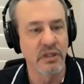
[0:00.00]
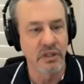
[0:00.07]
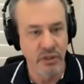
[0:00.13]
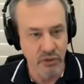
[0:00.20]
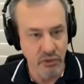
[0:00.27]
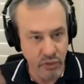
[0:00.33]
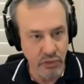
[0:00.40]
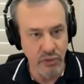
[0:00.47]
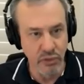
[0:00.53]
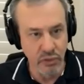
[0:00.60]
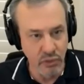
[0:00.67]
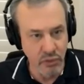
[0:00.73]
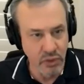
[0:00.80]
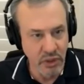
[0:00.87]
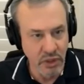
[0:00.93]

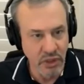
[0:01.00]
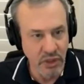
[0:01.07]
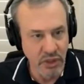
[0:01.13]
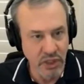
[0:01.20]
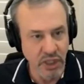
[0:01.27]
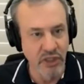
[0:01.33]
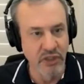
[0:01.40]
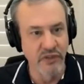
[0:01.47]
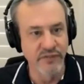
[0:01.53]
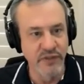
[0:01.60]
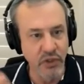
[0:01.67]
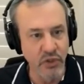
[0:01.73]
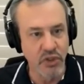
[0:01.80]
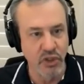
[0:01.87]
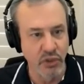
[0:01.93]
true in the
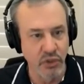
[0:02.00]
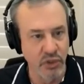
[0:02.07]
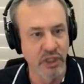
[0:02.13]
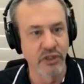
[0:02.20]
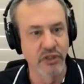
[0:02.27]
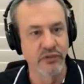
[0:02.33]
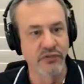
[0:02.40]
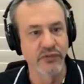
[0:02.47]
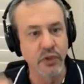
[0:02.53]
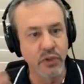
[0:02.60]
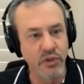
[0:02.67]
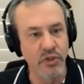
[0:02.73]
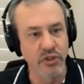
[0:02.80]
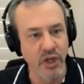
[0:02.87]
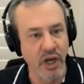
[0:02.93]

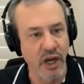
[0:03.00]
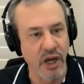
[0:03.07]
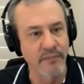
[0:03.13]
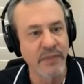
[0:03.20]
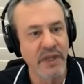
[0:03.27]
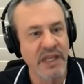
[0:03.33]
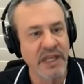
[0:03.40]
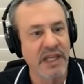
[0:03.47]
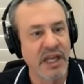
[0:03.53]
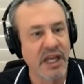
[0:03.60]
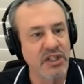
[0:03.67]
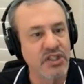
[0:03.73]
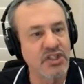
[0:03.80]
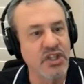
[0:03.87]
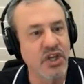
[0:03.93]
future job.
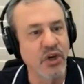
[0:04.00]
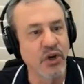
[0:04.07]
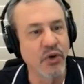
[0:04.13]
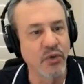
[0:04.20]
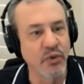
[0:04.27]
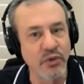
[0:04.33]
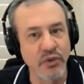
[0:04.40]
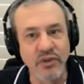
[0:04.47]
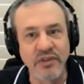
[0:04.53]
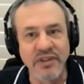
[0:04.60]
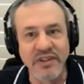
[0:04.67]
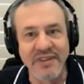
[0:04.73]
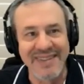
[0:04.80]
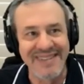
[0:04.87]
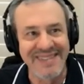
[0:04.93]
And so
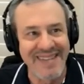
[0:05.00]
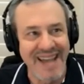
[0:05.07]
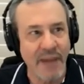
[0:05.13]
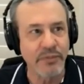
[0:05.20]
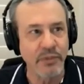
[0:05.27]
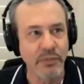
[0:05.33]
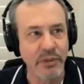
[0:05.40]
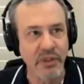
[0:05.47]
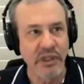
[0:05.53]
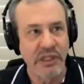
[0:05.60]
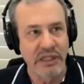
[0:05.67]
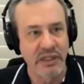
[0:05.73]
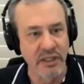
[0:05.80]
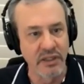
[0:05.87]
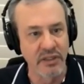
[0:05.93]
the
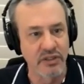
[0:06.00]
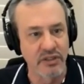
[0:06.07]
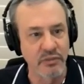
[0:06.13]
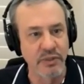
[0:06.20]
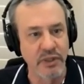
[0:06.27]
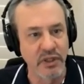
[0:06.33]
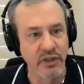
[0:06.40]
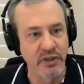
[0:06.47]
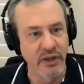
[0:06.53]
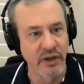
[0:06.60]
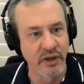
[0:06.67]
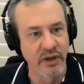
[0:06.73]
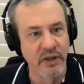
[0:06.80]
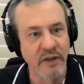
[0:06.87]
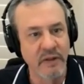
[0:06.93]
adaptability needs to be
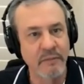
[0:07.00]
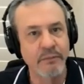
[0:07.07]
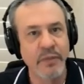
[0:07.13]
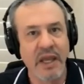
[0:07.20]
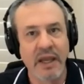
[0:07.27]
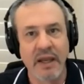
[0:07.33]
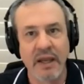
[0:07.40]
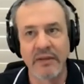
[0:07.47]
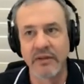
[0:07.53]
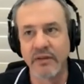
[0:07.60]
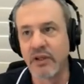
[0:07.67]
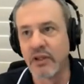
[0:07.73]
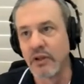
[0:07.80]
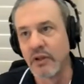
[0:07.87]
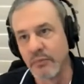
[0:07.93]
there. And
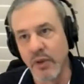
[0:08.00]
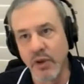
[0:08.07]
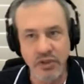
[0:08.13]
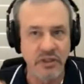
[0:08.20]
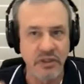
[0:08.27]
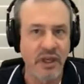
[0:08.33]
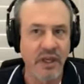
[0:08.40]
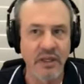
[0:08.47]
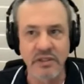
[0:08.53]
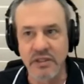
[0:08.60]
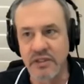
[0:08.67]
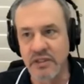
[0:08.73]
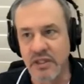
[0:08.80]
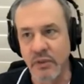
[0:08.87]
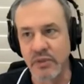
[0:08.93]
in most
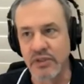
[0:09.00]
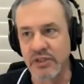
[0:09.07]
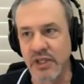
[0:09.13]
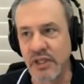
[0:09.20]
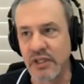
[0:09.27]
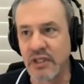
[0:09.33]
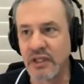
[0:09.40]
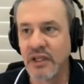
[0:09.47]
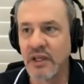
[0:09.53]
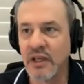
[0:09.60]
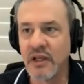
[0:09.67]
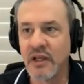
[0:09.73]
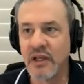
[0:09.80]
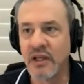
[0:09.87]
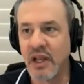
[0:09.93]
cases, I would say that
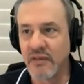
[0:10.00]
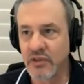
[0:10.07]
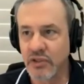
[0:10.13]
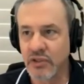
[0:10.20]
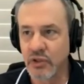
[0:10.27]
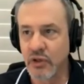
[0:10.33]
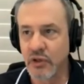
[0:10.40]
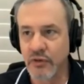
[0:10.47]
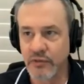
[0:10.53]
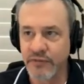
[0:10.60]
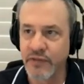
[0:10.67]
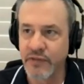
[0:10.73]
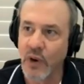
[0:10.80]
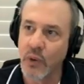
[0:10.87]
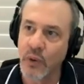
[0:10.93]
never served
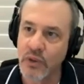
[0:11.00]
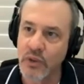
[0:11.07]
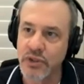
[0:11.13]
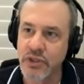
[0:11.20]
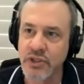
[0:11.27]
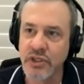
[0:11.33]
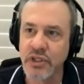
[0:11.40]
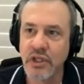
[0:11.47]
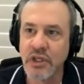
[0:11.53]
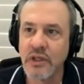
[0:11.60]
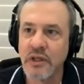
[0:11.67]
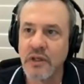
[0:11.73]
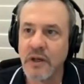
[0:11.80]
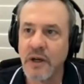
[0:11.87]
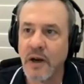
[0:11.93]
folks
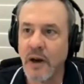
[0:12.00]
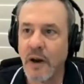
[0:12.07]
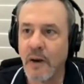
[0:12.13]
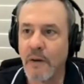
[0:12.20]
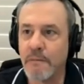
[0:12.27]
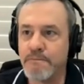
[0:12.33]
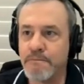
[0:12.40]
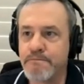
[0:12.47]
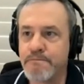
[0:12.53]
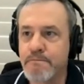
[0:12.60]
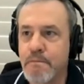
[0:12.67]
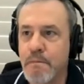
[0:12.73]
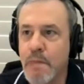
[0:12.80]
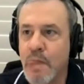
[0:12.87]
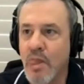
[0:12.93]

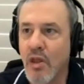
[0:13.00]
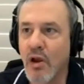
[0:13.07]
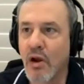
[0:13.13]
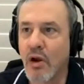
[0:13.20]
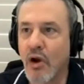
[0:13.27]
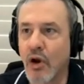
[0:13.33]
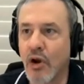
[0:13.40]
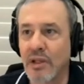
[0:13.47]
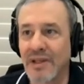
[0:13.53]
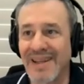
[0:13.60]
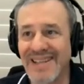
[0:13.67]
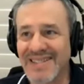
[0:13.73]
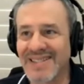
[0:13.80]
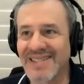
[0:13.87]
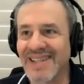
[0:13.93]
are
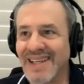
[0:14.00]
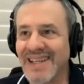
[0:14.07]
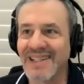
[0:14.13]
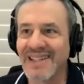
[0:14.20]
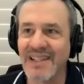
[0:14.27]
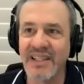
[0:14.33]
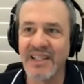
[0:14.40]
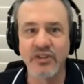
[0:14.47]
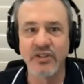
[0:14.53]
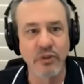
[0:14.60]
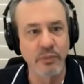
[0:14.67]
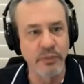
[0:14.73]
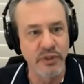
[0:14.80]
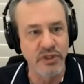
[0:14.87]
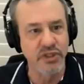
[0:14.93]
less likely to
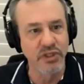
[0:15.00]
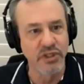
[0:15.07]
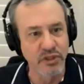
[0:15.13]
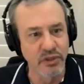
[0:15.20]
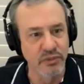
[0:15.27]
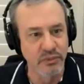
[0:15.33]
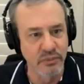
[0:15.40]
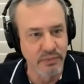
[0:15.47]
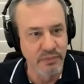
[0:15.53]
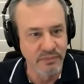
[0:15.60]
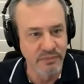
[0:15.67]
presume